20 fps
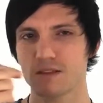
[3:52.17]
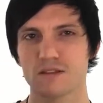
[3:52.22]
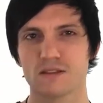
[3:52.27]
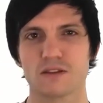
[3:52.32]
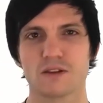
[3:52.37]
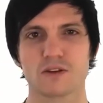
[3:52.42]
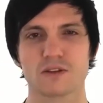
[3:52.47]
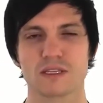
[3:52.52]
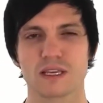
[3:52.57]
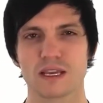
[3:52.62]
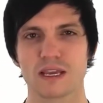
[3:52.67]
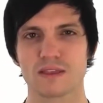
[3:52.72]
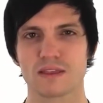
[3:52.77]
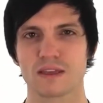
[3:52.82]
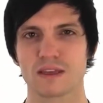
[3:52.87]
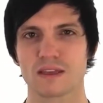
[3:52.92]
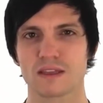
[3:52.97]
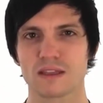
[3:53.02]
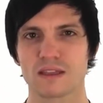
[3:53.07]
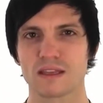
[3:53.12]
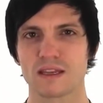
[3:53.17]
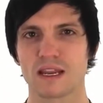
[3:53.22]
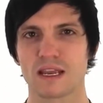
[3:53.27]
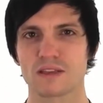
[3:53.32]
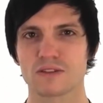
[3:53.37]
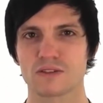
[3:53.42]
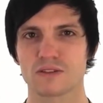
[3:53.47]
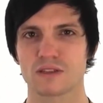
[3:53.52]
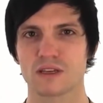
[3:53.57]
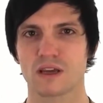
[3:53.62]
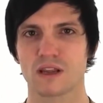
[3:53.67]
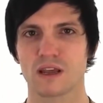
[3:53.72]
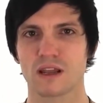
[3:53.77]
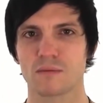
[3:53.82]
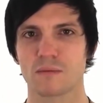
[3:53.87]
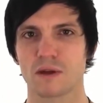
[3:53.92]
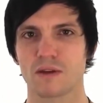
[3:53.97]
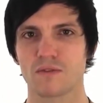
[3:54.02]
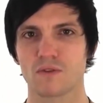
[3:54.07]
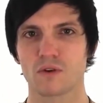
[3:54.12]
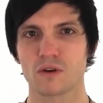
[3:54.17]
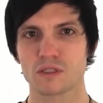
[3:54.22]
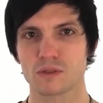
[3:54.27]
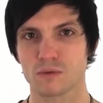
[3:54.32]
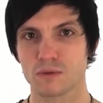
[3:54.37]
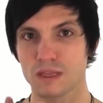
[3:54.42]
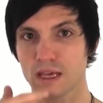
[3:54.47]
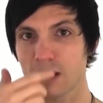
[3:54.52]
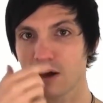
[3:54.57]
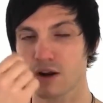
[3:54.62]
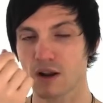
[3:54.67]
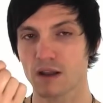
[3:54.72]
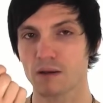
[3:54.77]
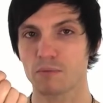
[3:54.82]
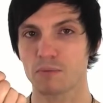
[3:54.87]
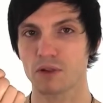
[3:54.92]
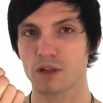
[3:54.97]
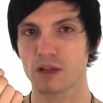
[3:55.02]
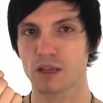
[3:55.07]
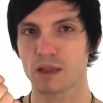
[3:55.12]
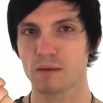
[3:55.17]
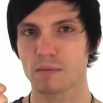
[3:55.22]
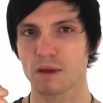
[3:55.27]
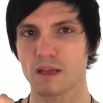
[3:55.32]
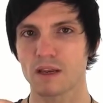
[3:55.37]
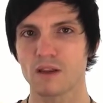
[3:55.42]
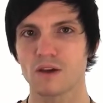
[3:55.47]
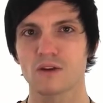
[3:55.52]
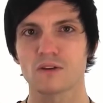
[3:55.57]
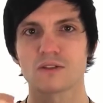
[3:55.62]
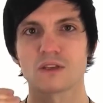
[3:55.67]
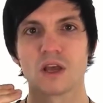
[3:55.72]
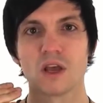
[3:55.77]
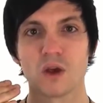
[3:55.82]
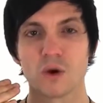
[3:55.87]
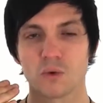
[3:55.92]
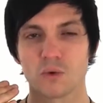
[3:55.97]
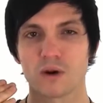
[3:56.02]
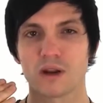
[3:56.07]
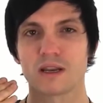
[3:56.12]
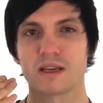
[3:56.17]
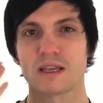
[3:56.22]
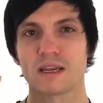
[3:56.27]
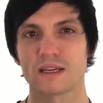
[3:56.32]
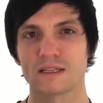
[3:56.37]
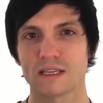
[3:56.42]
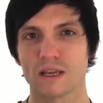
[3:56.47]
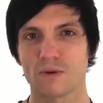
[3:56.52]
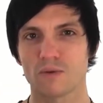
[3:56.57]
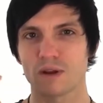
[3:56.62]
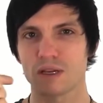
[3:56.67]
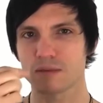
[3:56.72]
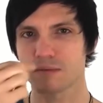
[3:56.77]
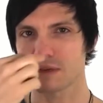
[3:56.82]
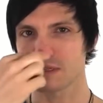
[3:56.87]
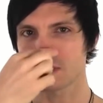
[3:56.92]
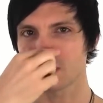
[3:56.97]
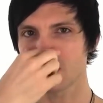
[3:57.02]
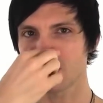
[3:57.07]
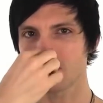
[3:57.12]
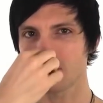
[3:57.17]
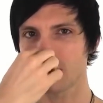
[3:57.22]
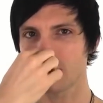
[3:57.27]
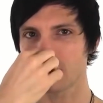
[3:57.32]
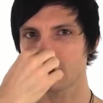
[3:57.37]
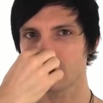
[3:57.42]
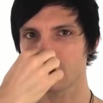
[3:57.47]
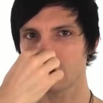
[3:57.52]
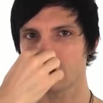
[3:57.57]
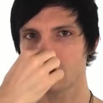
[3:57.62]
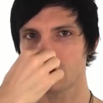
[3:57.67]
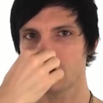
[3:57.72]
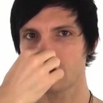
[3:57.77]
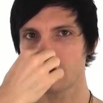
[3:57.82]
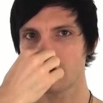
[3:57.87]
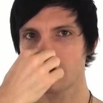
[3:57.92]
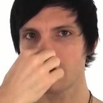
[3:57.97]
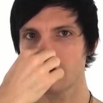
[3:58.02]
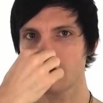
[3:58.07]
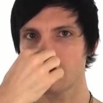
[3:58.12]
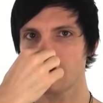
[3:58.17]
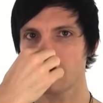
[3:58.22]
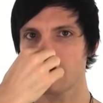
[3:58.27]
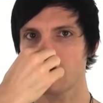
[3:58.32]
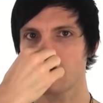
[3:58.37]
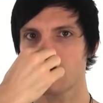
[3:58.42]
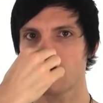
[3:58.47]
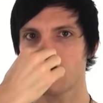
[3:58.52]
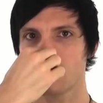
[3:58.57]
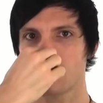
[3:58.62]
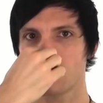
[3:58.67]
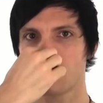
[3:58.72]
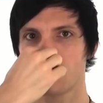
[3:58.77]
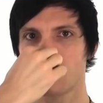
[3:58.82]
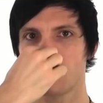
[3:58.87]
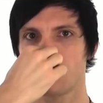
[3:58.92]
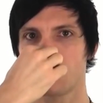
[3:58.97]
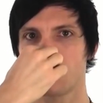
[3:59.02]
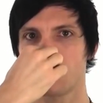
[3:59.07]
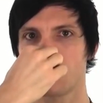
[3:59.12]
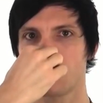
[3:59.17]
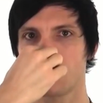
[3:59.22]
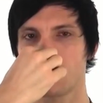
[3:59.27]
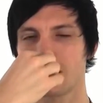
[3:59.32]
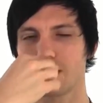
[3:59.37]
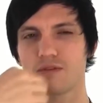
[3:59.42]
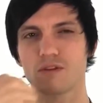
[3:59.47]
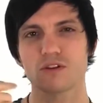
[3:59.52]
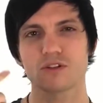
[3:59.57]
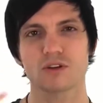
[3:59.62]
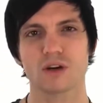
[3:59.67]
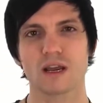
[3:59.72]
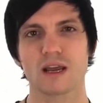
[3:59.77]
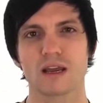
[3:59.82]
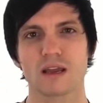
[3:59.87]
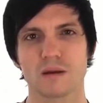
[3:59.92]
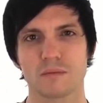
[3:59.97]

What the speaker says: Notice I got the nasal sound out of my voice without unplugging my nose. What I did is I raised my soft palate, so E. Give it a try a